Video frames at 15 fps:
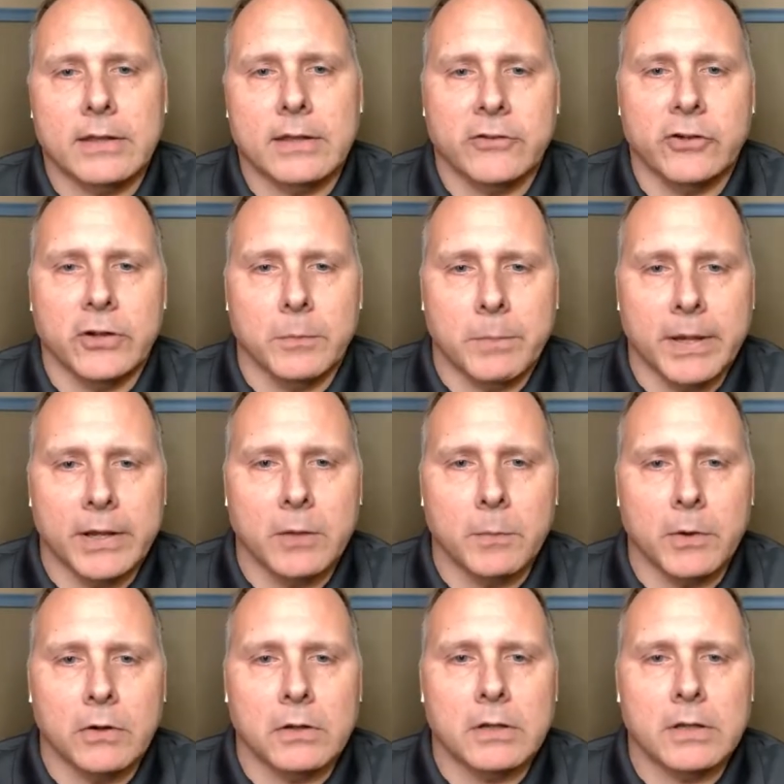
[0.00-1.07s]
it's a
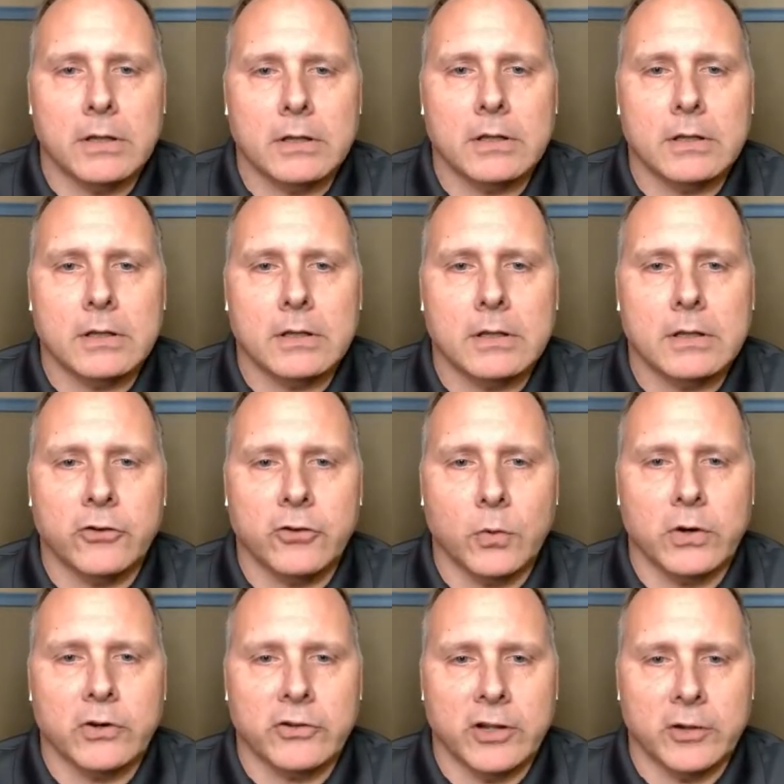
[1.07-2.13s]
dependable,
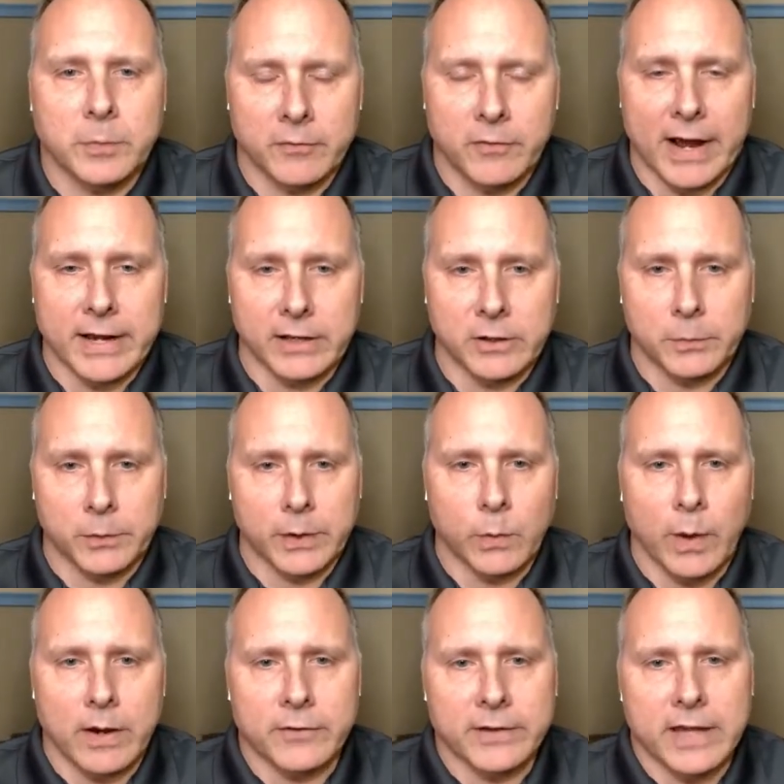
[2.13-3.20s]
source that's providing the
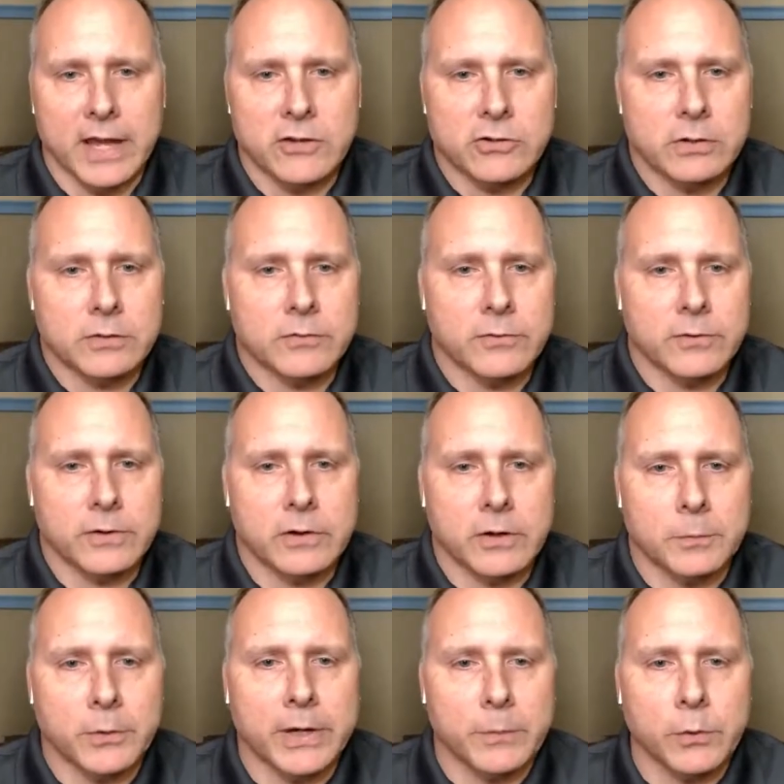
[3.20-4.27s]
pre-qualification
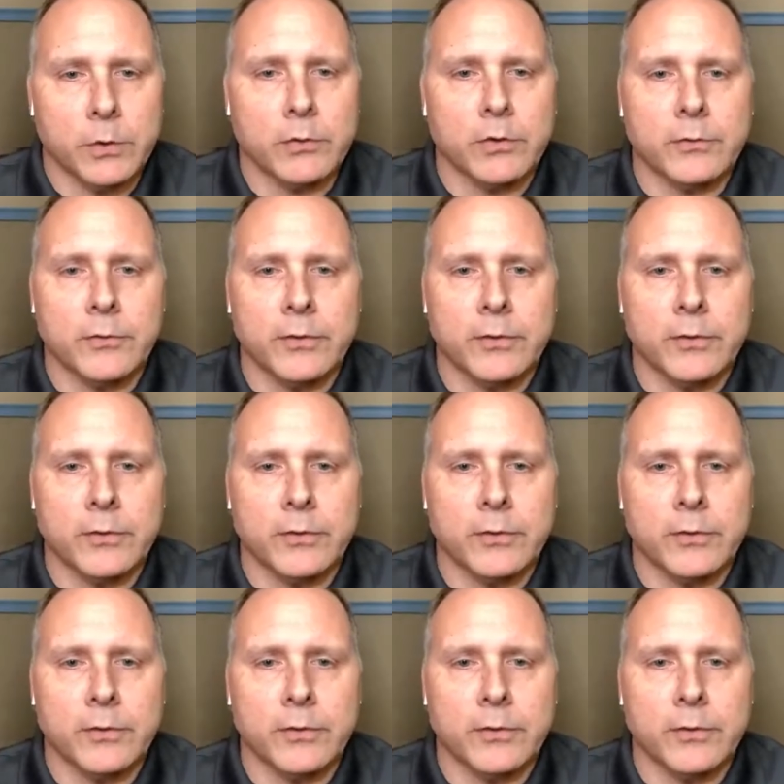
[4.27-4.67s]
or pre-approval